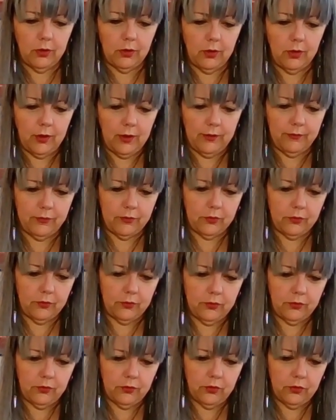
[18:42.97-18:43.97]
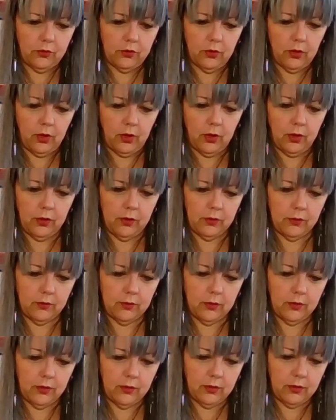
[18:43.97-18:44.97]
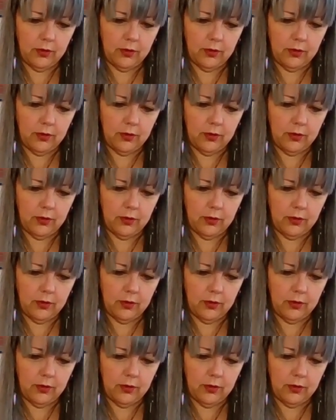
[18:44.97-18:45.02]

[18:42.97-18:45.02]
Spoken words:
lovers knot.